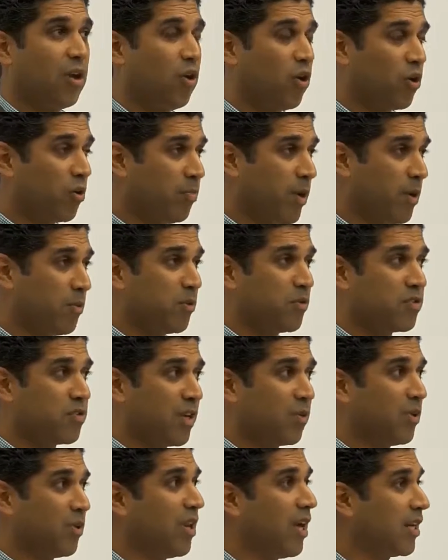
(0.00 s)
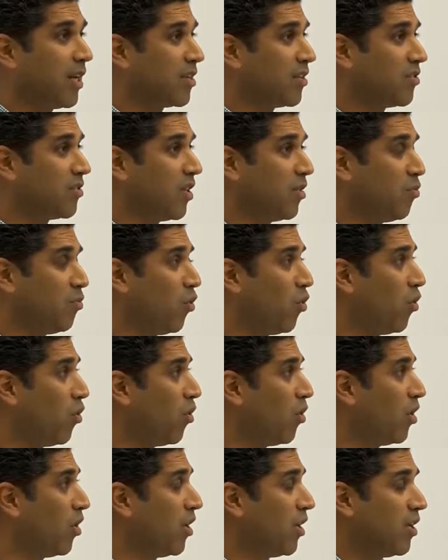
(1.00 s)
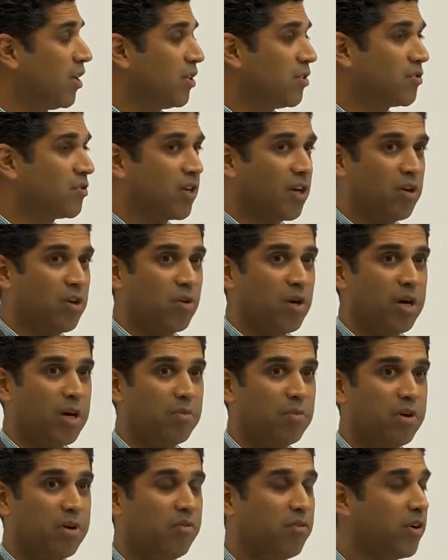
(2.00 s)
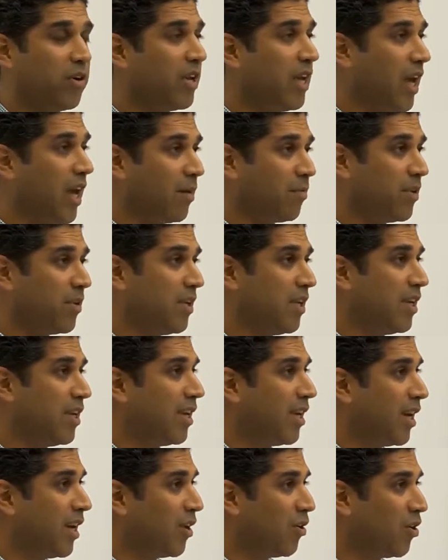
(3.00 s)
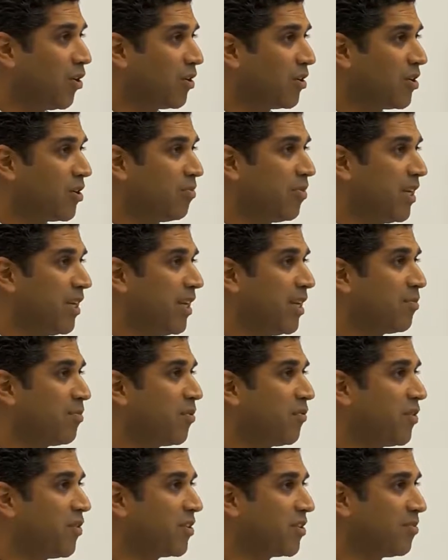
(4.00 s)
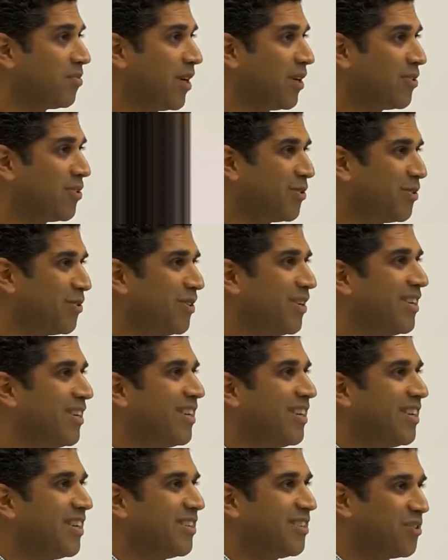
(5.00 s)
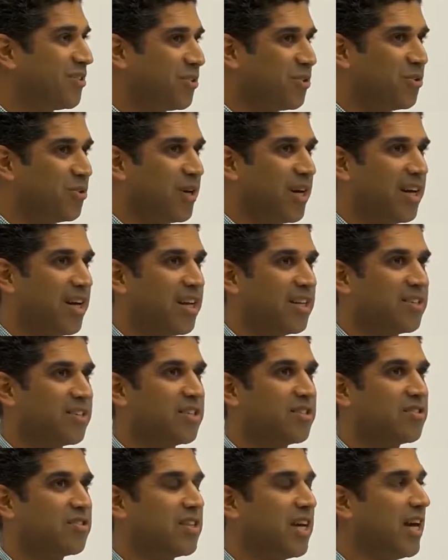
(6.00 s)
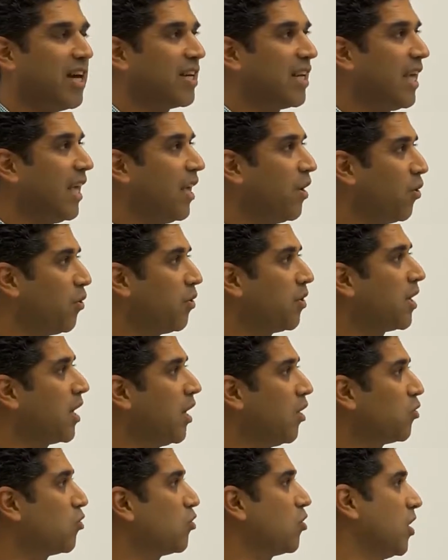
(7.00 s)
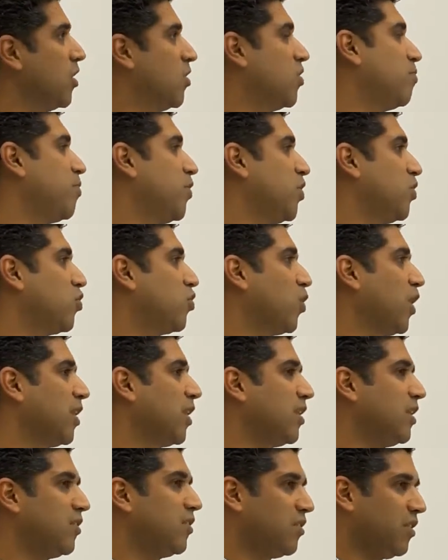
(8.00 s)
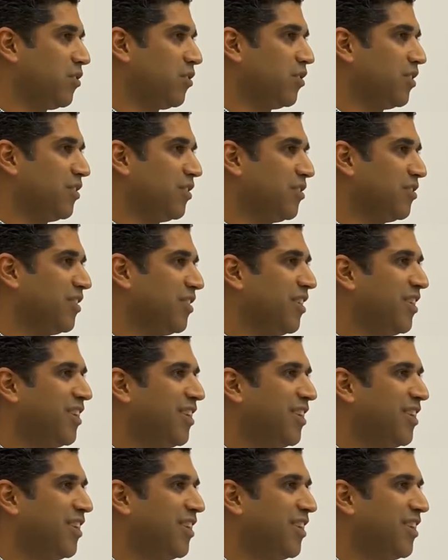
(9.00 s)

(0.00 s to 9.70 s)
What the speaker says: a lot of people said we'd like to see more. So we're very happy and honoured to be here, Professor Matu, to start a health, culture and spirituality series.